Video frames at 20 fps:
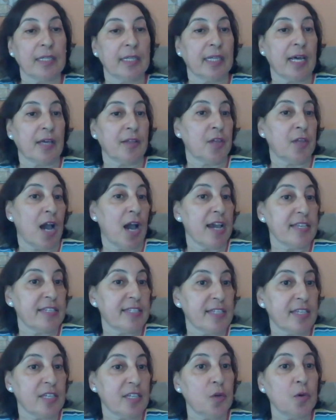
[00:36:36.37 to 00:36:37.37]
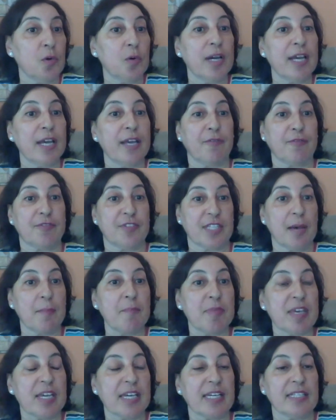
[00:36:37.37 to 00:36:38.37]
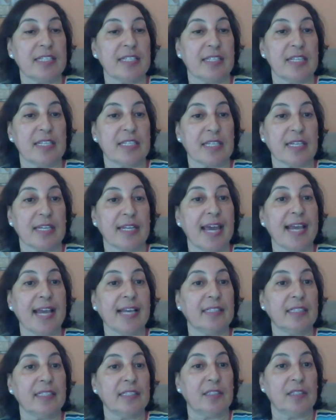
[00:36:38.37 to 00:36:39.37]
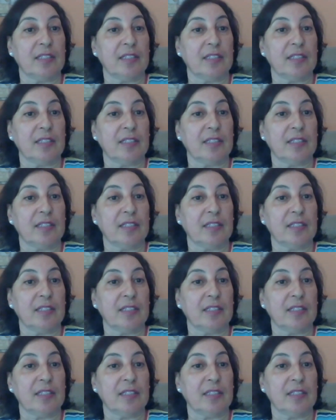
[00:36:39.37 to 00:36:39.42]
The ICU, if something is disconnected,